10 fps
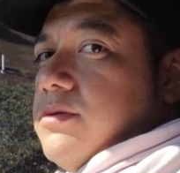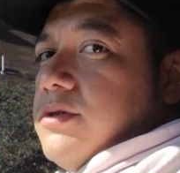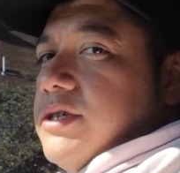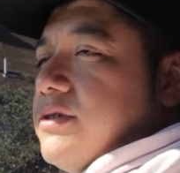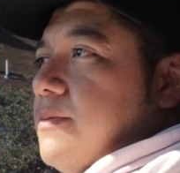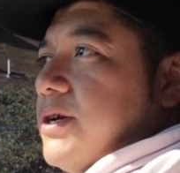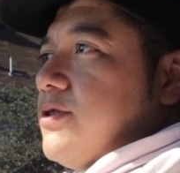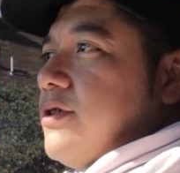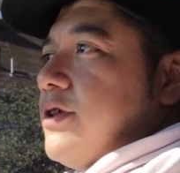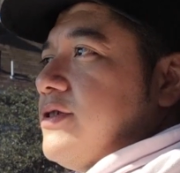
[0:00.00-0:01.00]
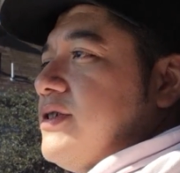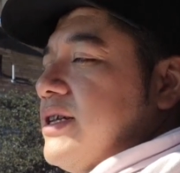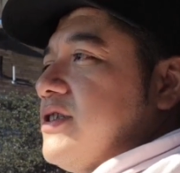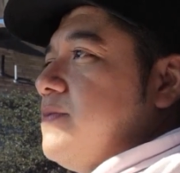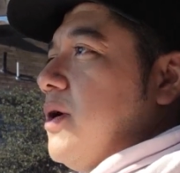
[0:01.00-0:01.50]
just to make sure that it's
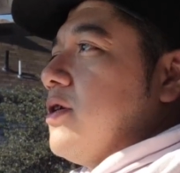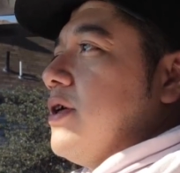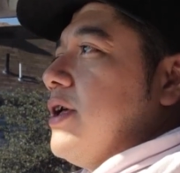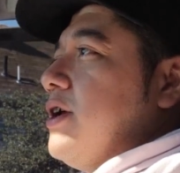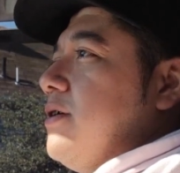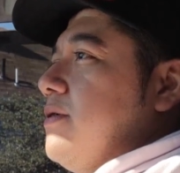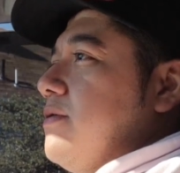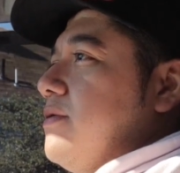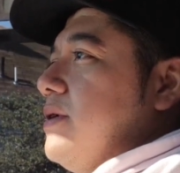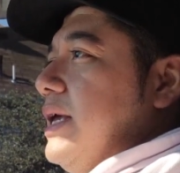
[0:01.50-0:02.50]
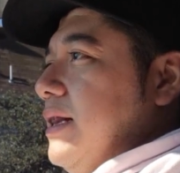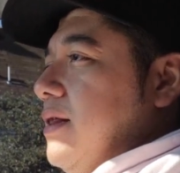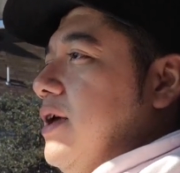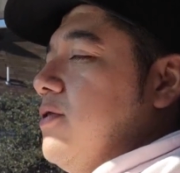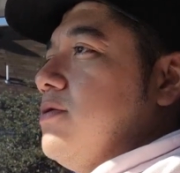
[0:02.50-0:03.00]
not smuggling any
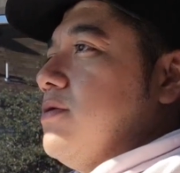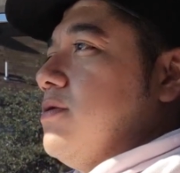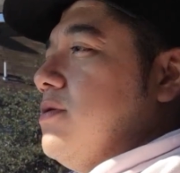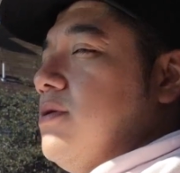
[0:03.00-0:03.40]
illegal